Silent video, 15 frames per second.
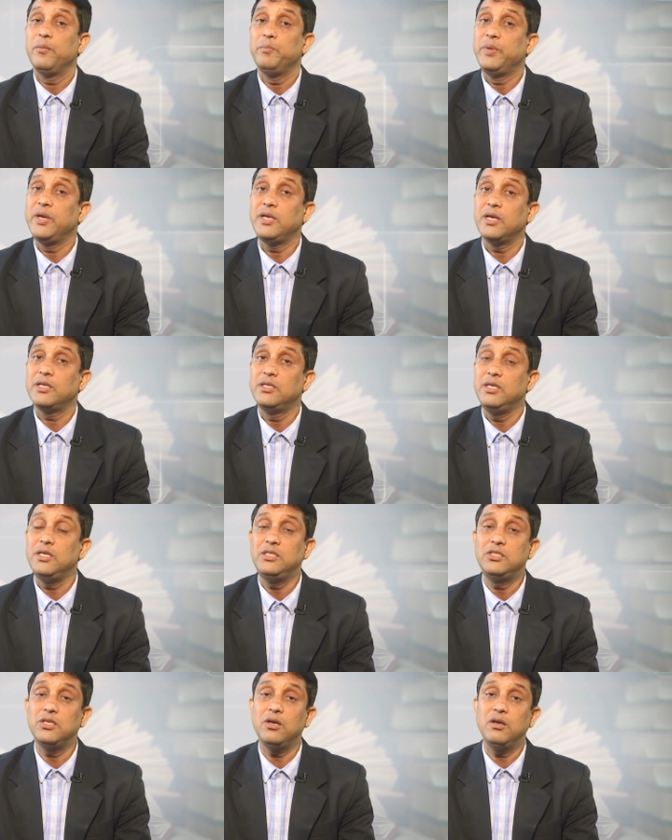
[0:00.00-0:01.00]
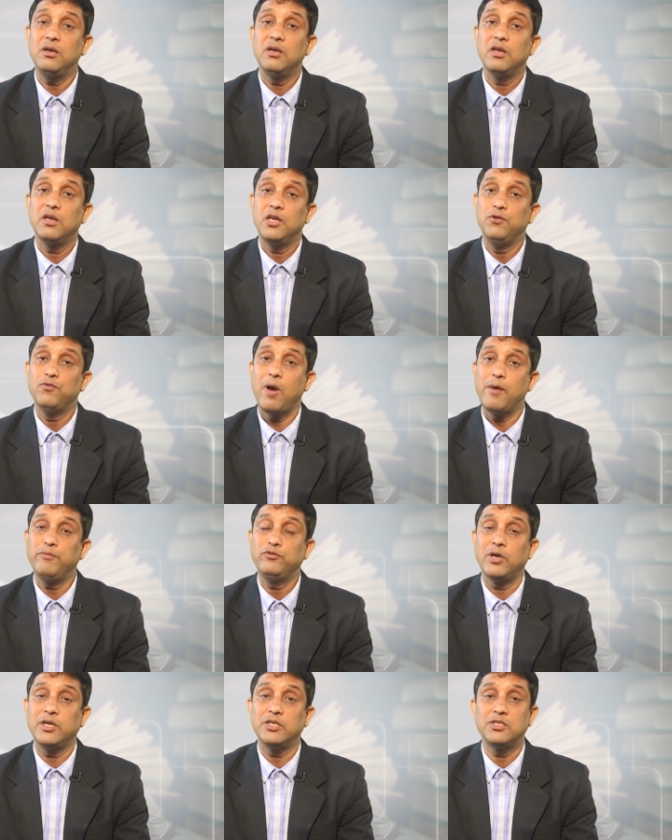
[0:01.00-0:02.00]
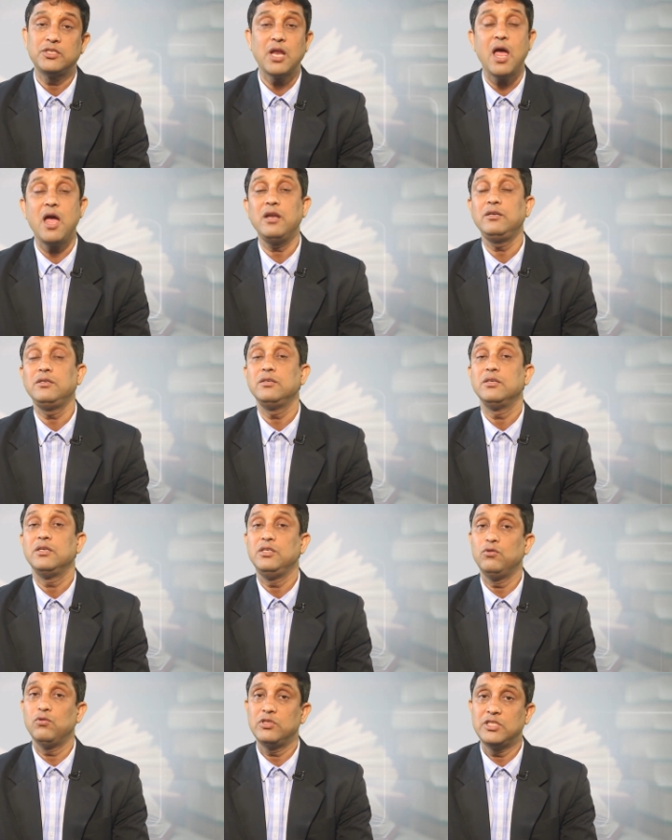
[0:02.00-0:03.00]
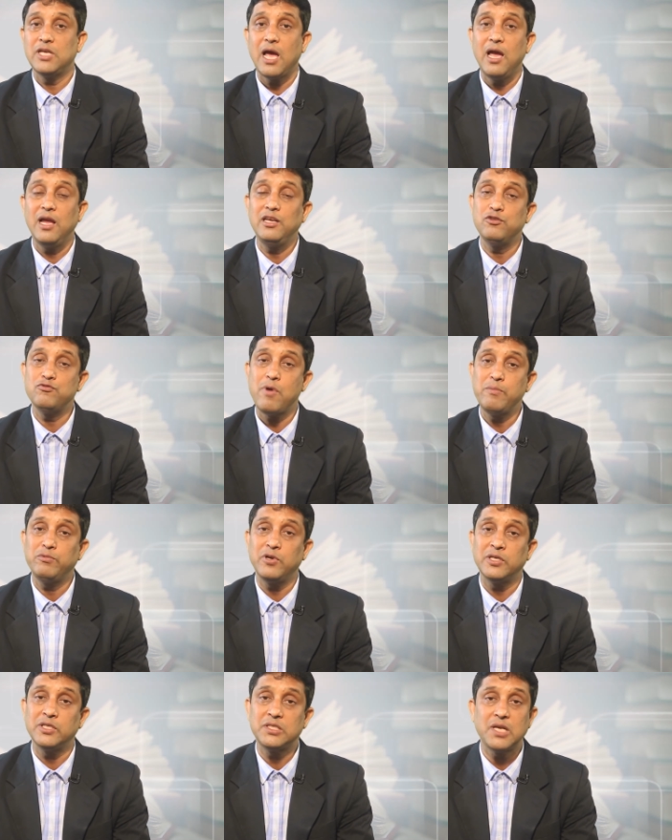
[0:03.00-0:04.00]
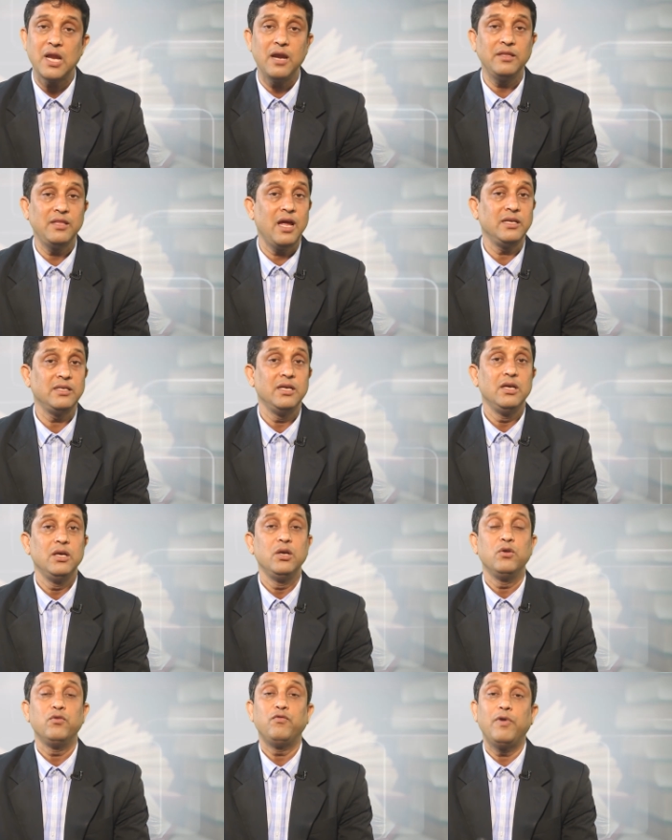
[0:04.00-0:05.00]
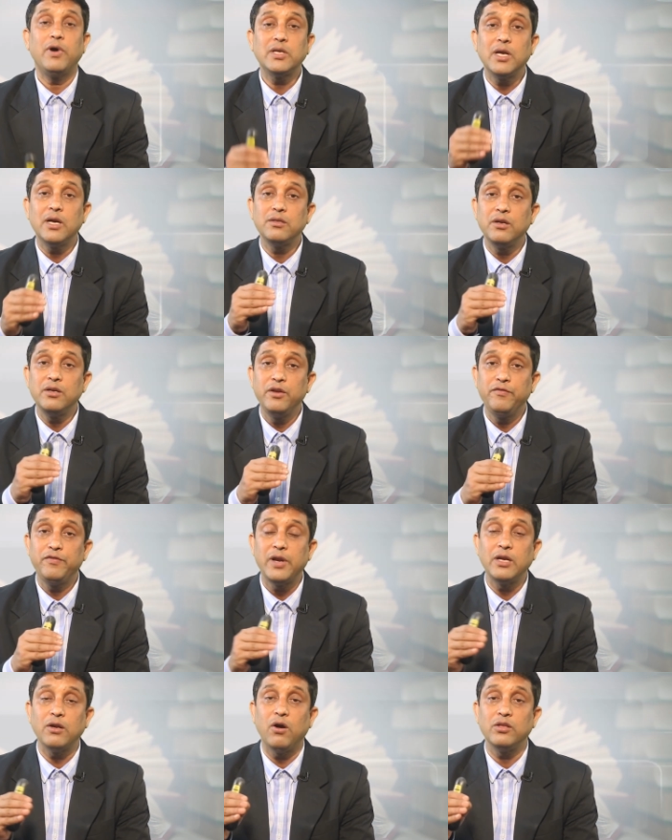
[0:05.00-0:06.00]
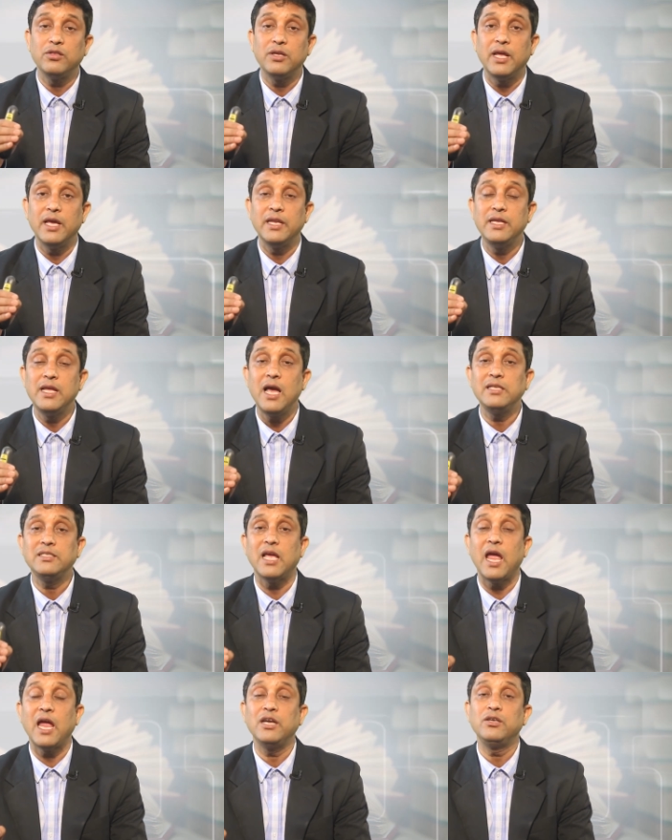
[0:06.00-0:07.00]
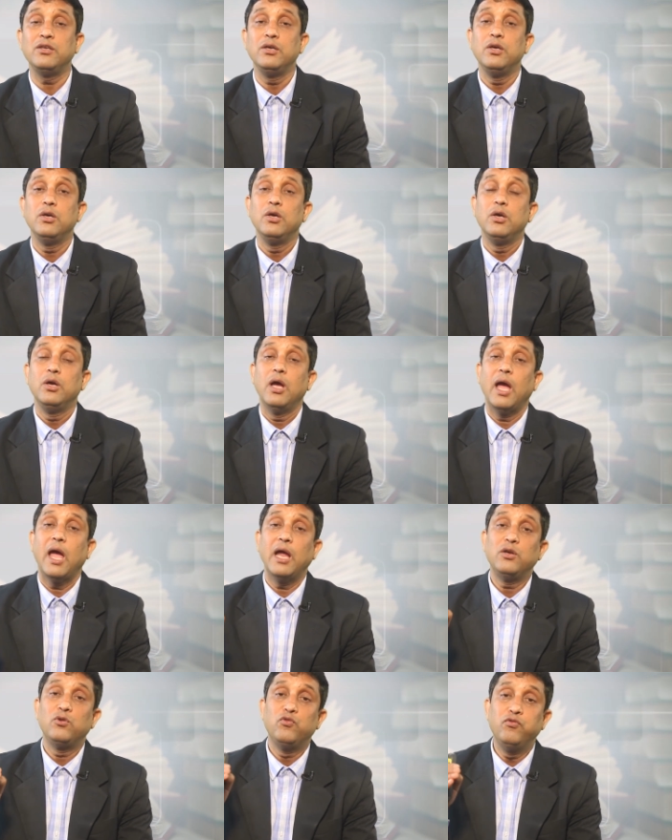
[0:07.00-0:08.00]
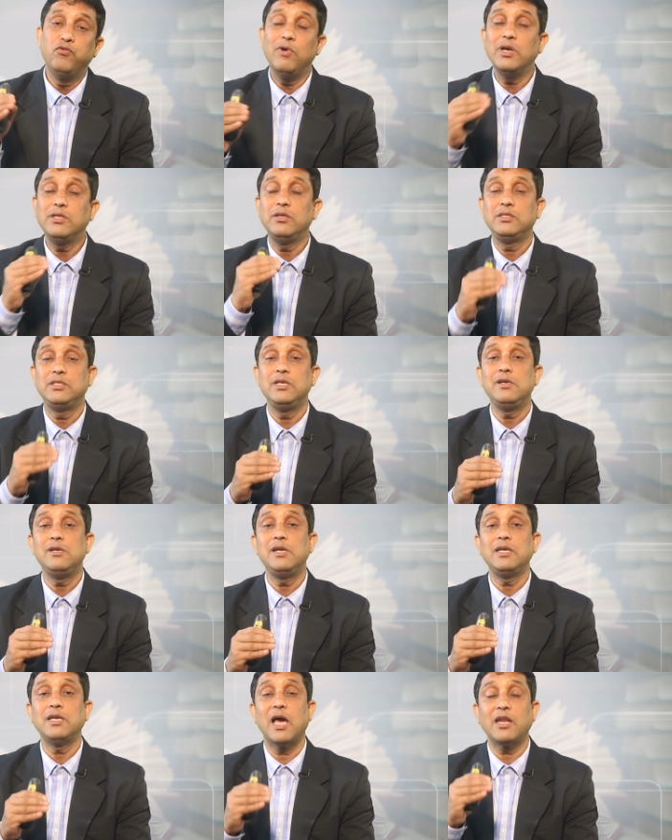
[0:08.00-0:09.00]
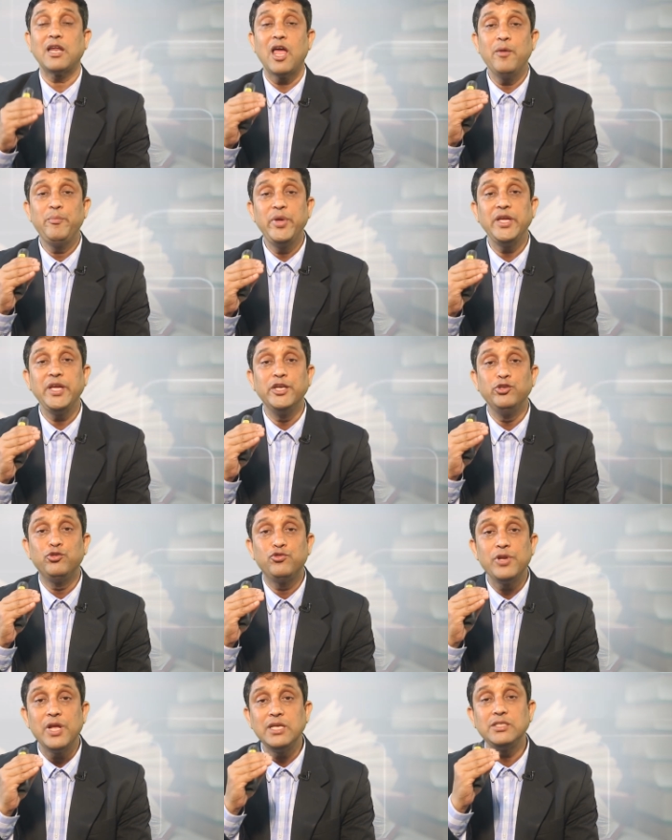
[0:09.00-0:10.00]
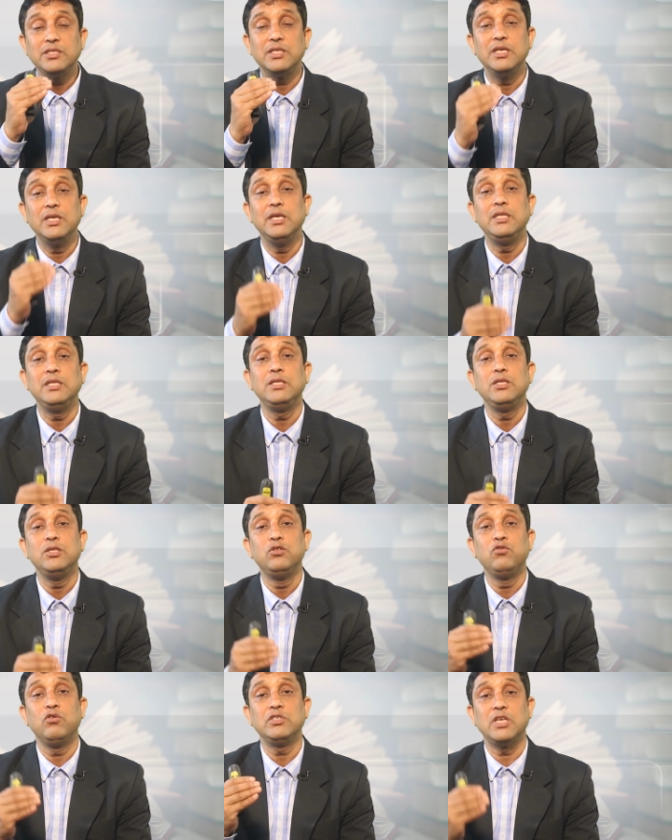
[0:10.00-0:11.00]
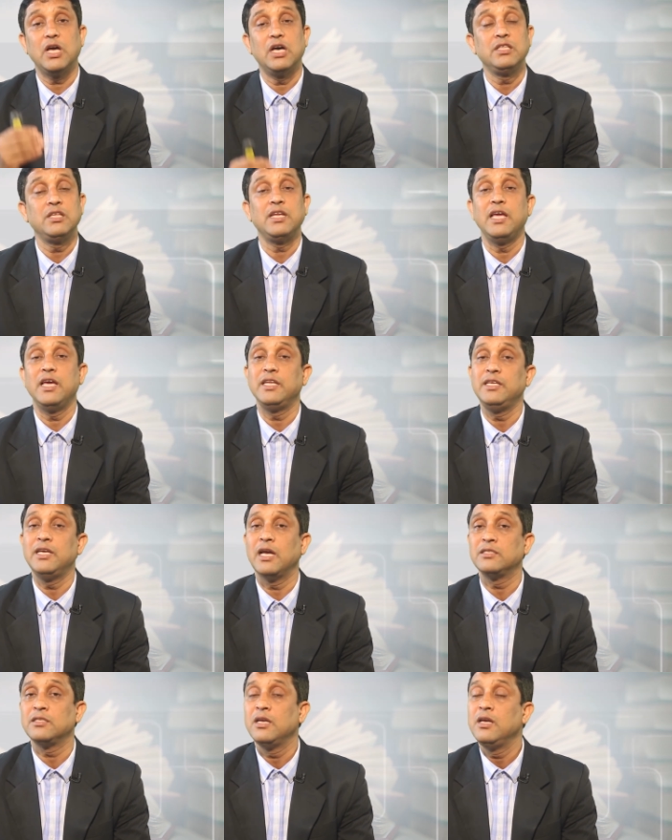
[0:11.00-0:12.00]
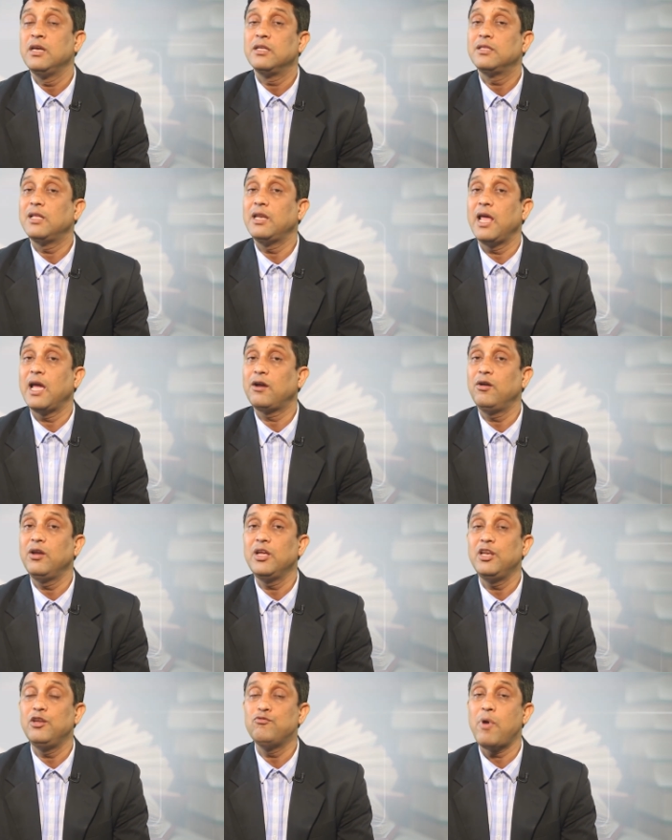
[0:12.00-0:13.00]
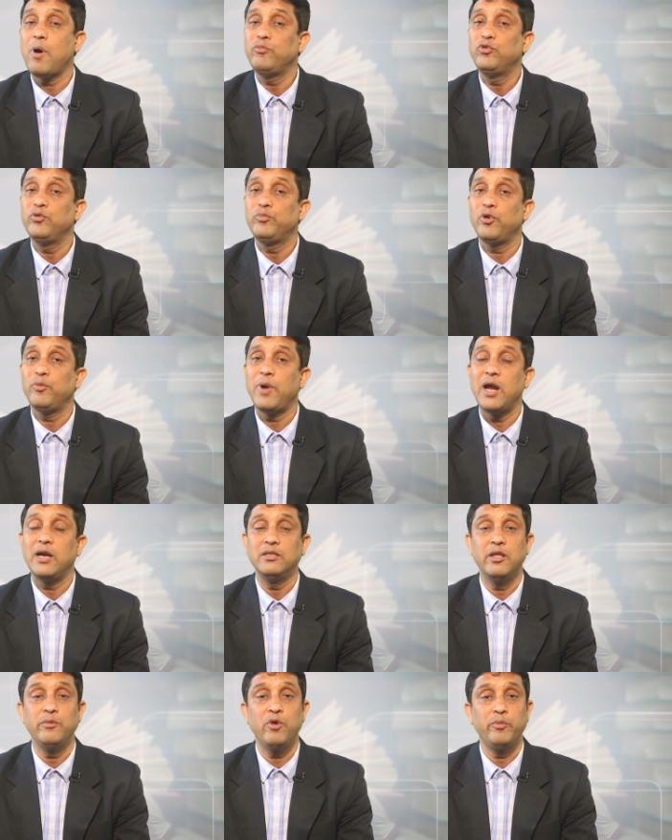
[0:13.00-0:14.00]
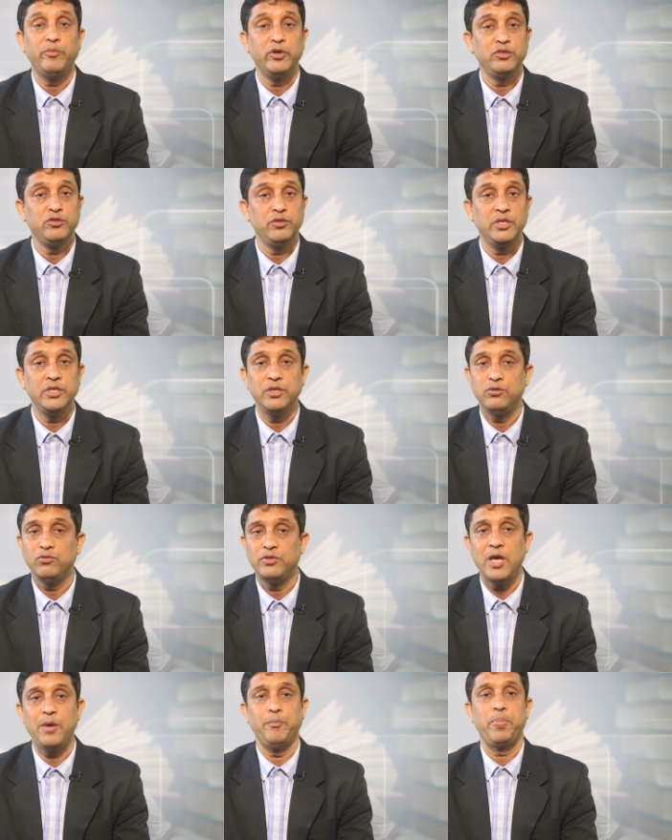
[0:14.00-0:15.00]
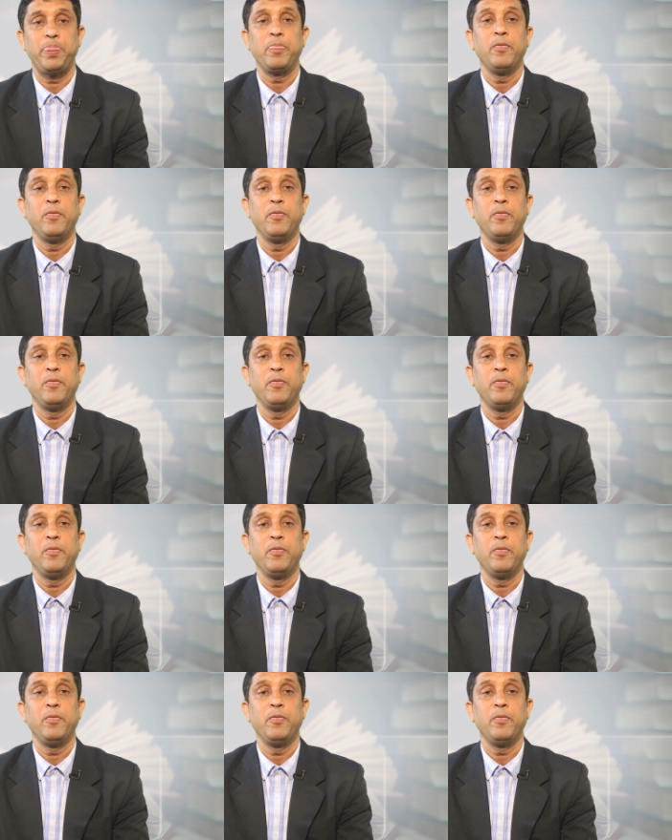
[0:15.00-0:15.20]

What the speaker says: being a teacher, you have to understand your child, you have to understand that what are the different other areas, and who are the children are having interest in those other areas, then accordingly you have to provide them opportunity to them.